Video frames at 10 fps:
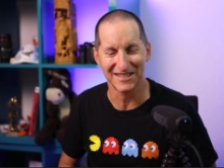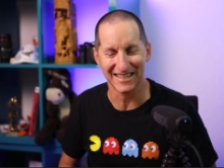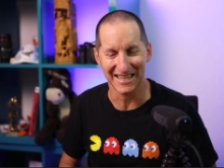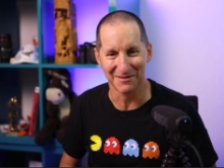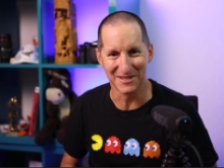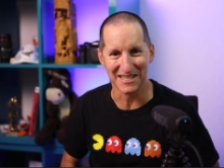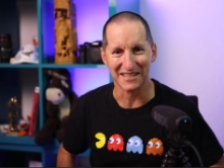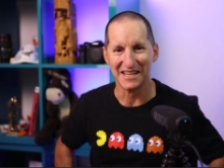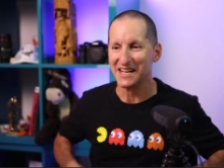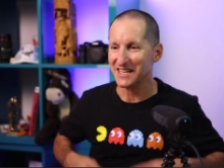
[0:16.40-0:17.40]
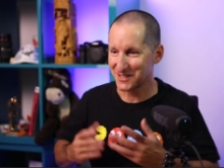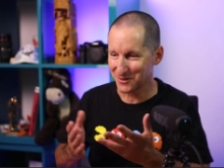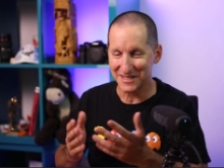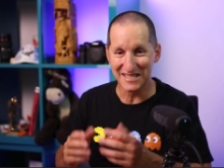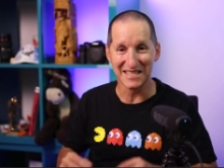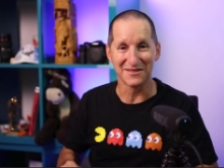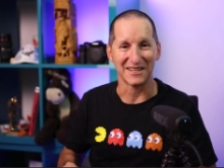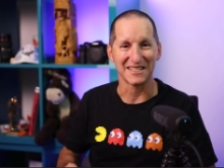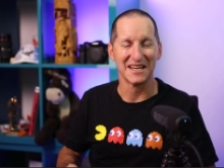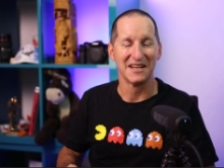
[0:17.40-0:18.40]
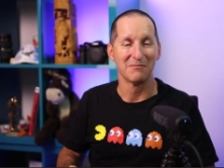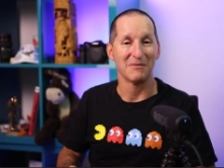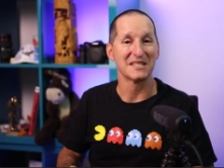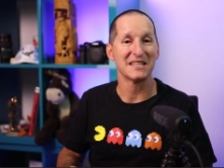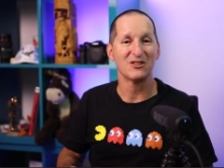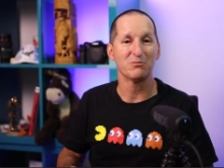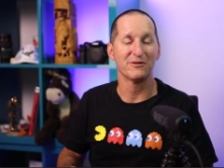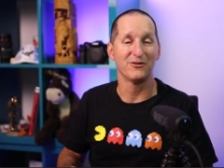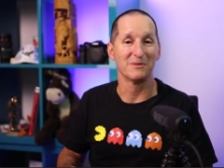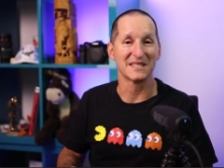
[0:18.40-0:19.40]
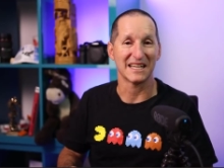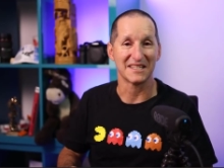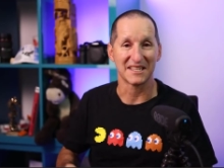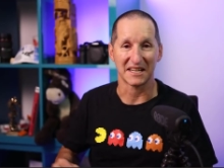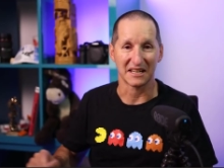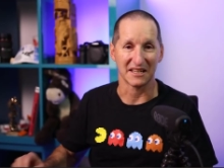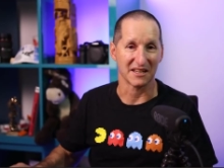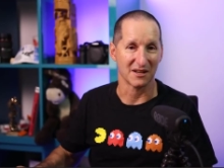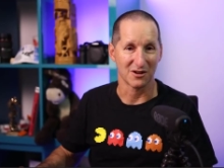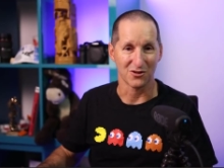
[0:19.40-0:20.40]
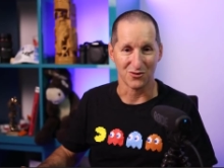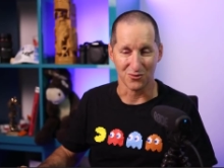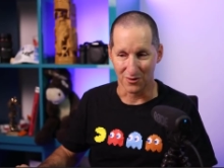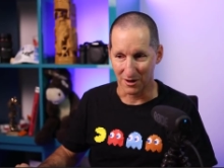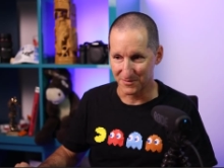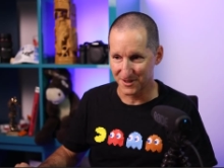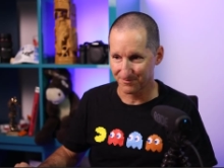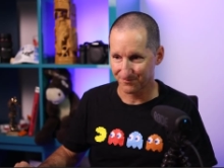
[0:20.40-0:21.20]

that comes in. It's always these ones. My SQL performance has suddenly dropped.